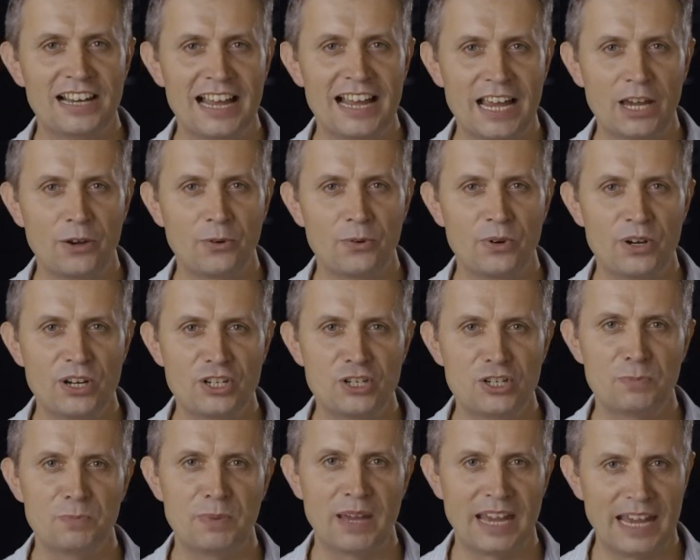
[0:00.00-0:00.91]

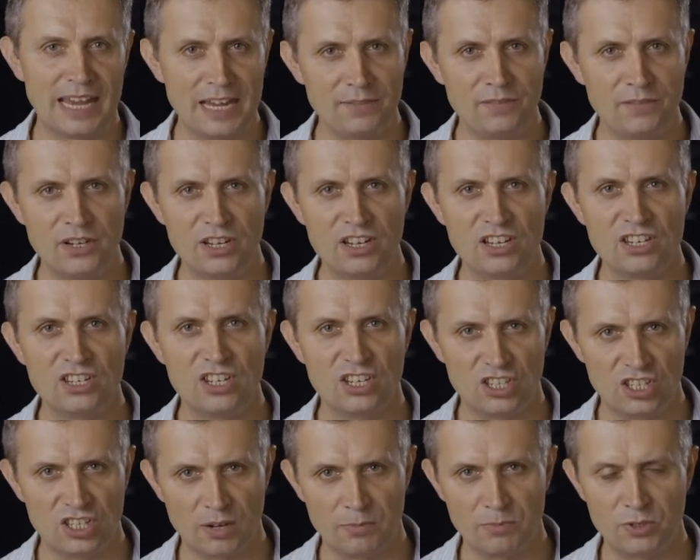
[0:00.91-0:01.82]
language, behaviors,
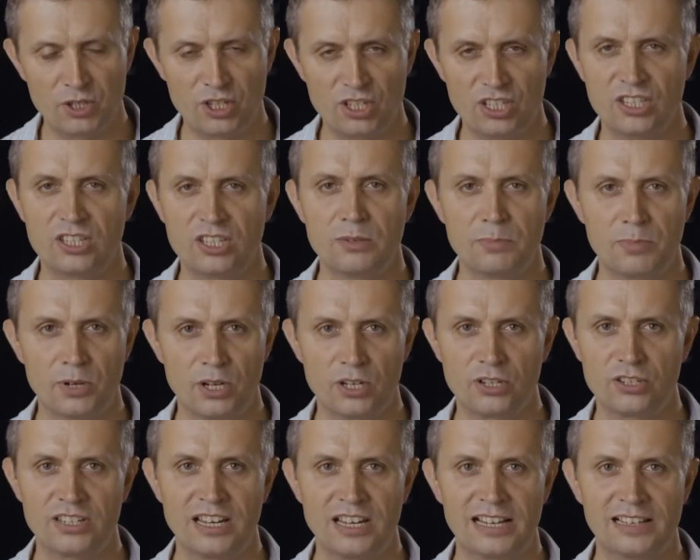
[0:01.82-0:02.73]
assumptions, and
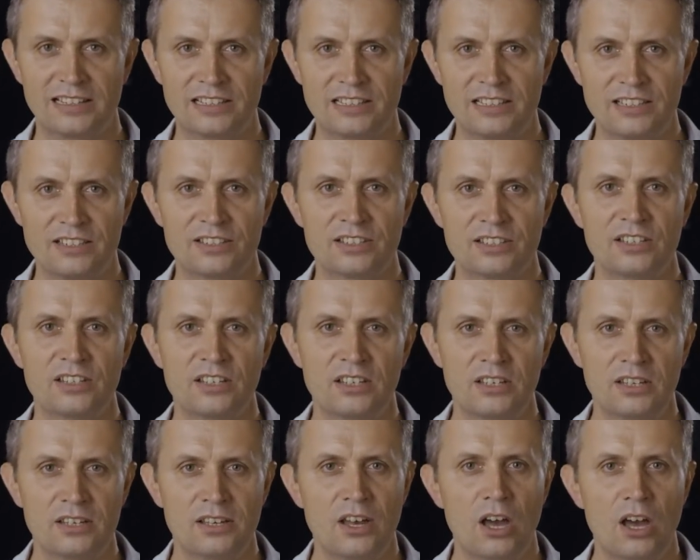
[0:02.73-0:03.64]
personalities.
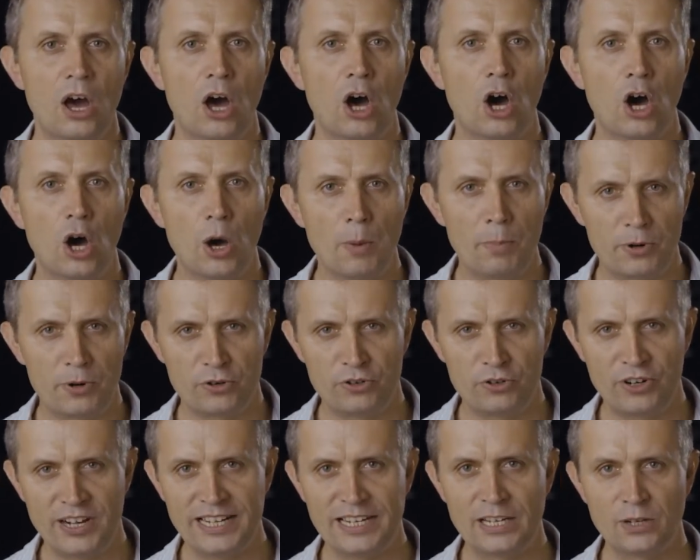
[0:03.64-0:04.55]

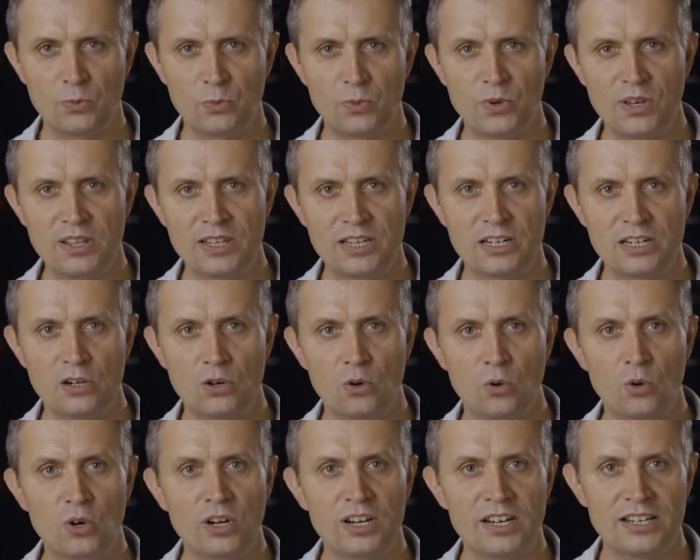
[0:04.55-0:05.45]
Operating within an
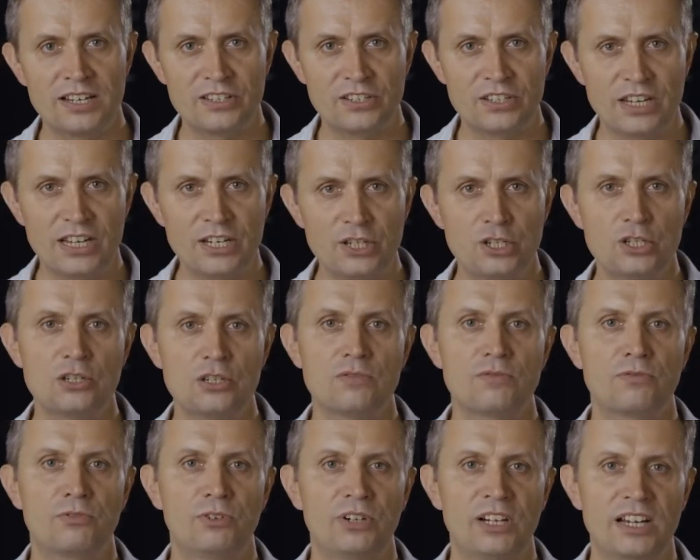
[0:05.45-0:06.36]
organization
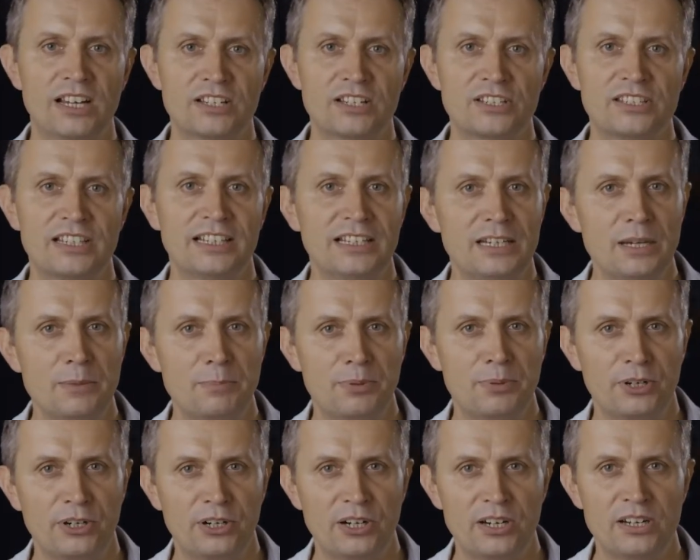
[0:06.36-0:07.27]
for an extended
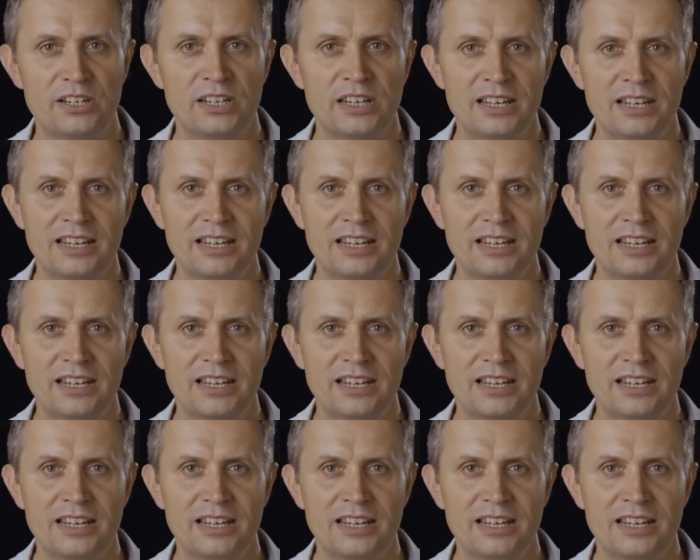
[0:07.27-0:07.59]
period